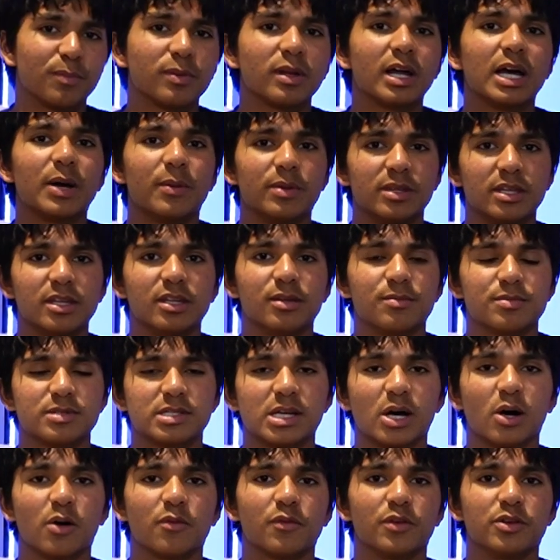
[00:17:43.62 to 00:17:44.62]
of play within
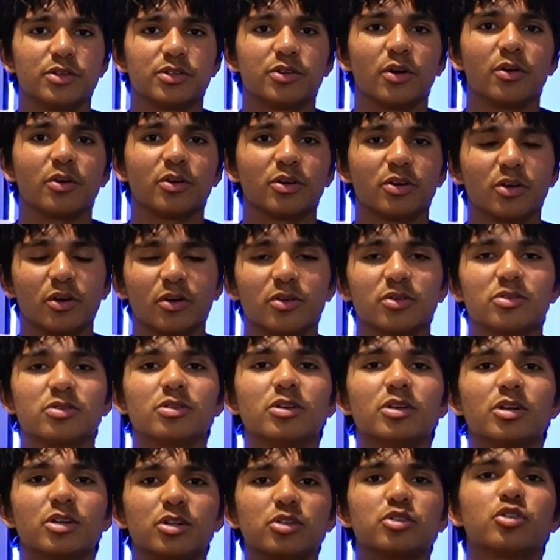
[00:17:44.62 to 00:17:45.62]
themselves and don't go
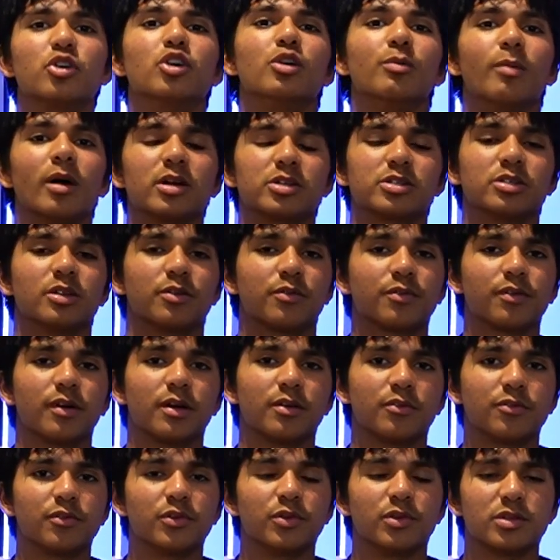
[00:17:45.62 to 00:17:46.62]
too much on the
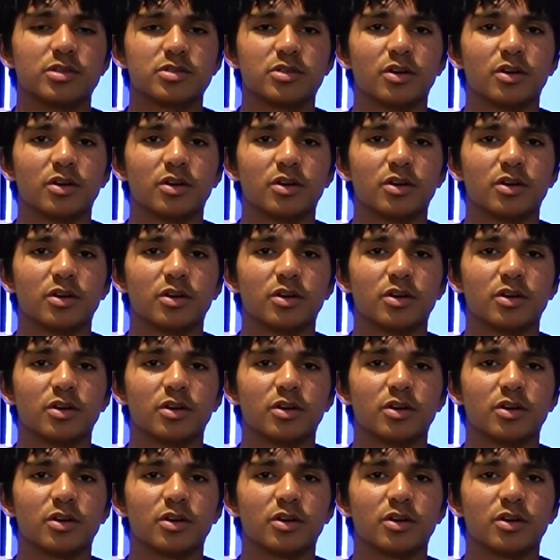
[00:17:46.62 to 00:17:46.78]
front foot.